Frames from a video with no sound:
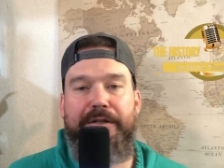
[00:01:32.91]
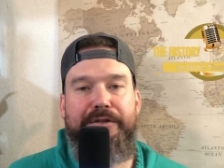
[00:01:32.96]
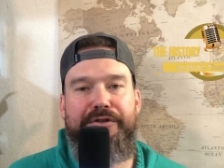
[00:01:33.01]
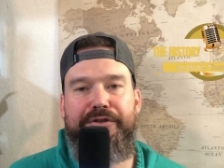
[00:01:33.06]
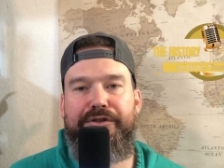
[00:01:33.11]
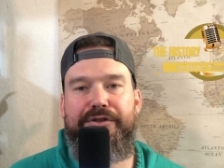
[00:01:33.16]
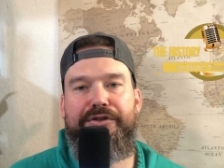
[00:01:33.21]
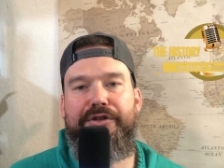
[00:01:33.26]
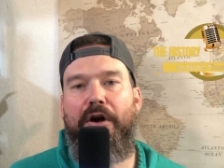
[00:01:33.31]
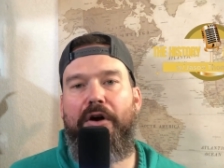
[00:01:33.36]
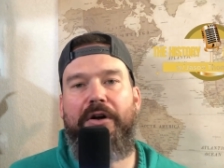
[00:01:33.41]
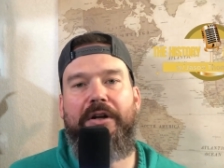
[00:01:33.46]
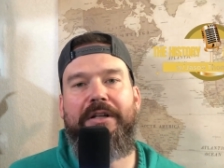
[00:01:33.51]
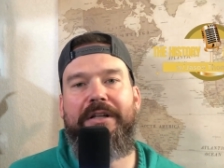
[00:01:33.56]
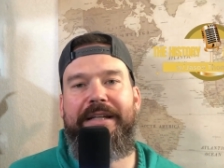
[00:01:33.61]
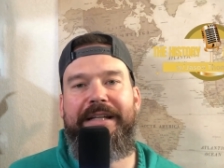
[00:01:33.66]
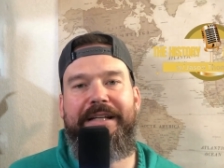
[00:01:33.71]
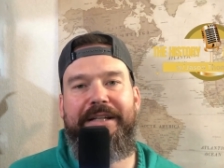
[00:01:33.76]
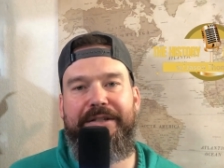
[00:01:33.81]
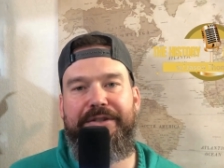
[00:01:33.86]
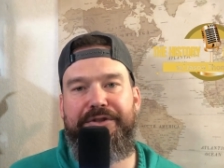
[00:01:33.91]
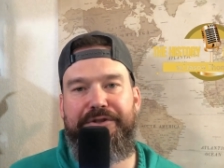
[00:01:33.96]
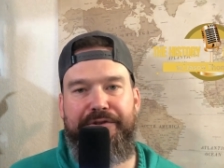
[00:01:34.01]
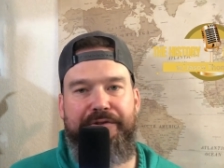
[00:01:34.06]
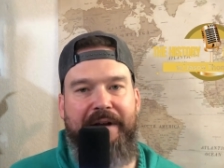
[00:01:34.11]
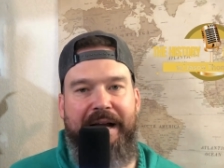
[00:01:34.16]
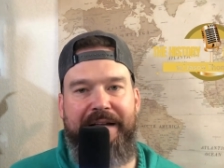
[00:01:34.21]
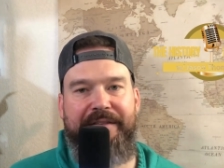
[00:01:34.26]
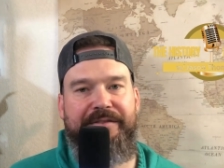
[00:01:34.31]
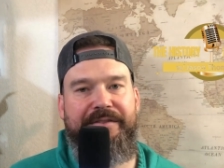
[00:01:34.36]
starkly
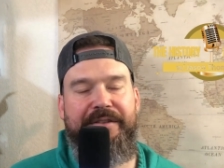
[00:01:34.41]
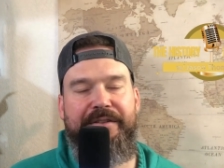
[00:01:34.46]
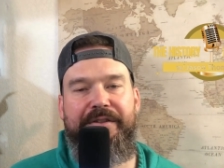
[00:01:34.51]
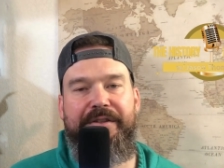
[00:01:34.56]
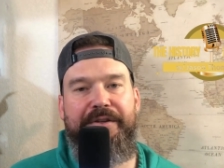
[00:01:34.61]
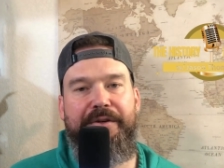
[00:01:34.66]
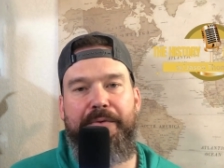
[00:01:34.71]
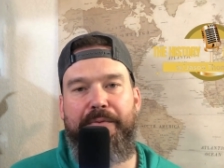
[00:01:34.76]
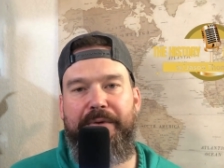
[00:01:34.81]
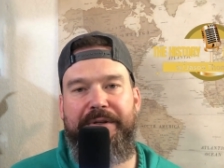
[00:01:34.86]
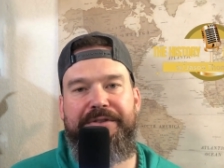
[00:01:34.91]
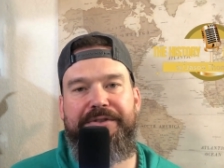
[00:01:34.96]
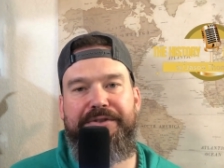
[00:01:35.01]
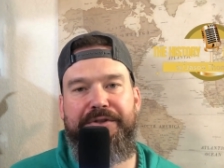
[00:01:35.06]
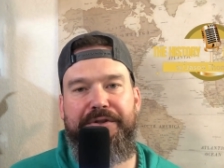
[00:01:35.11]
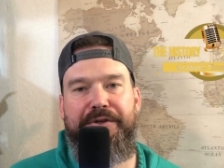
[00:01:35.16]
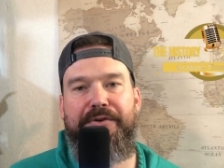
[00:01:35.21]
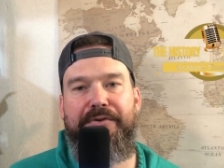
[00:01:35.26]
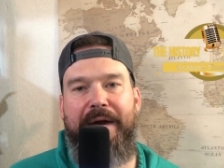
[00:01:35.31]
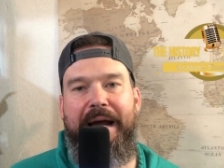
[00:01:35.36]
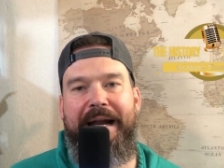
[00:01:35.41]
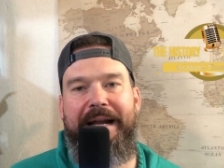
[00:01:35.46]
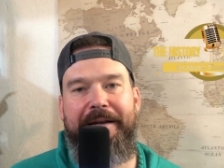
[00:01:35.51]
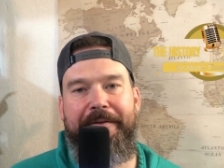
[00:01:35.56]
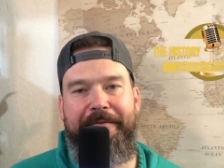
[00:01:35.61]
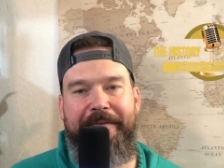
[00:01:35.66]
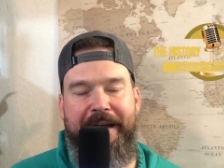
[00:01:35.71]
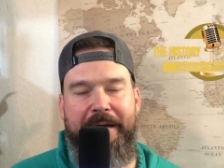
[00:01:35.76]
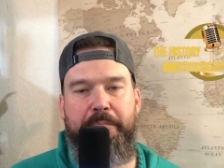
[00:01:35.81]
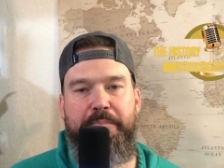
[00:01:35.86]
contrasted the aristocratic
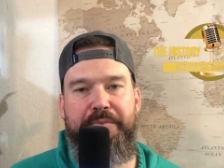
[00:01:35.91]
Van